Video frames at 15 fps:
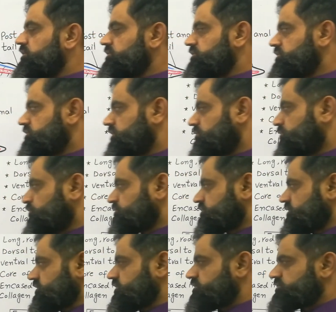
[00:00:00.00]
This is the
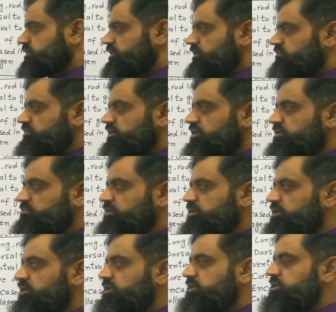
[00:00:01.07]
posterior side of the animal.
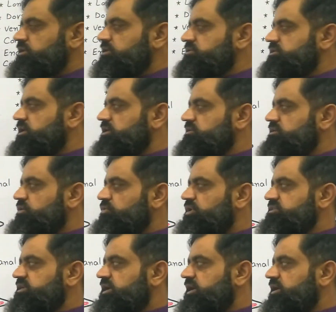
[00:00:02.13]
Anterior side is known
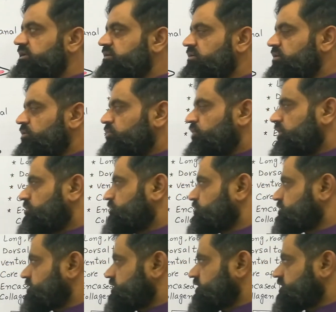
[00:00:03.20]
as head, while
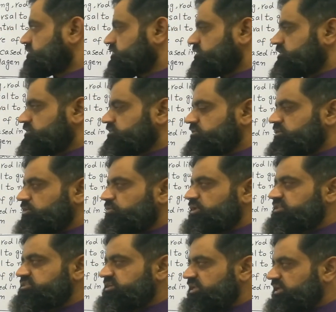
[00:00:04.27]
posterior side is known
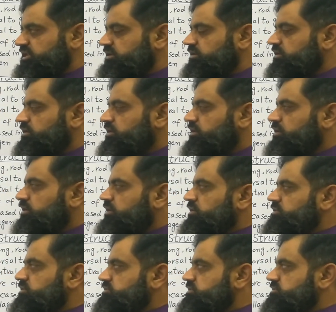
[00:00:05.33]
as tail.
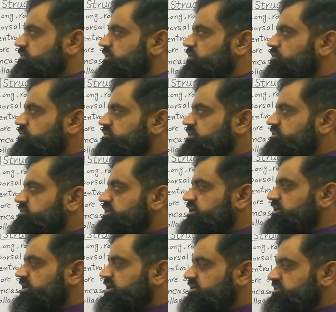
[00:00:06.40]
This is the dorsal
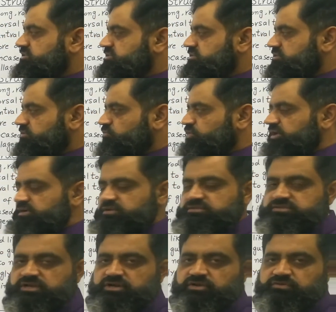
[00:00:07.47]
side and this is the ventral
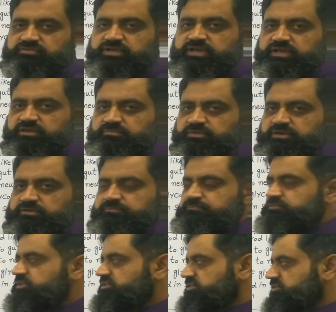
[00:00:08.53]
side of the animal.
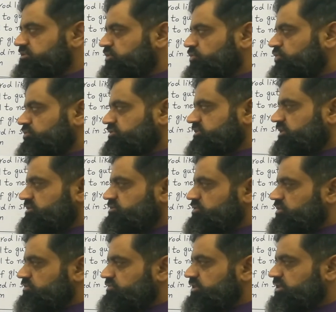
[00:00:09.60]
This is the cross
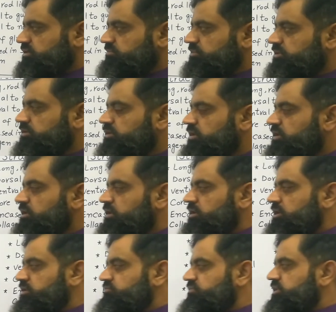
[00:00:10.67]
section of the animal.
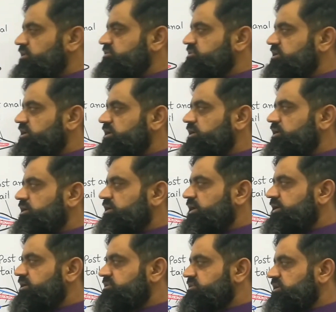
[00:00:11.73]
In front side and
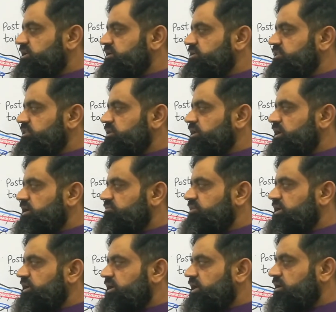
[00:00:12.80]
headed side, they have
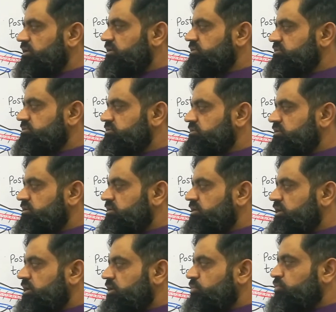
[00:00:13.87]
tentacles
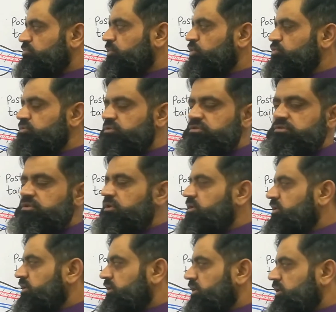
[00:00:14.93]
around mouth.
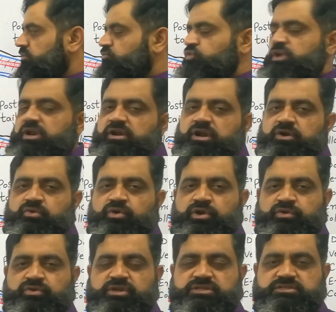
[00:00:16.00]
We are not going
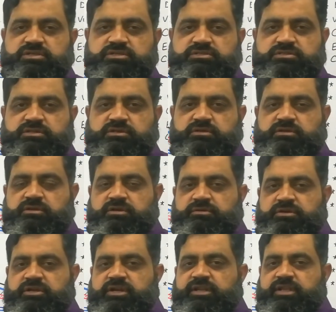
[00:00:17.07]
to discuss
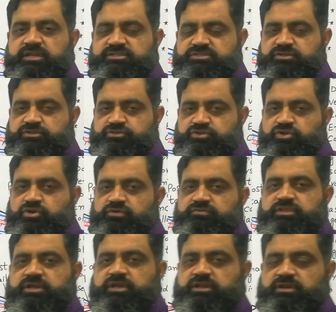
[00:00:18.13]
detailed structure
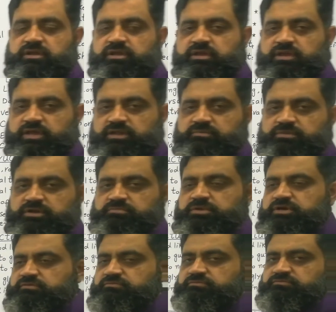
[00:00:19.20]
of the animal,
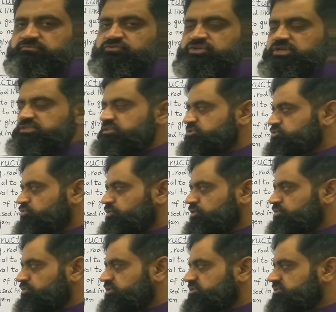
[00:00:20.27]
but we are just
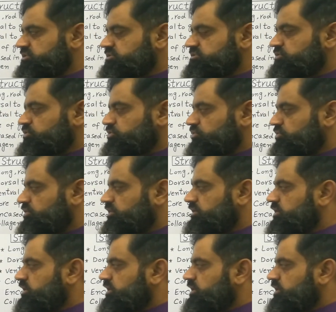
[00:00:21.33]
going to discuss notochord.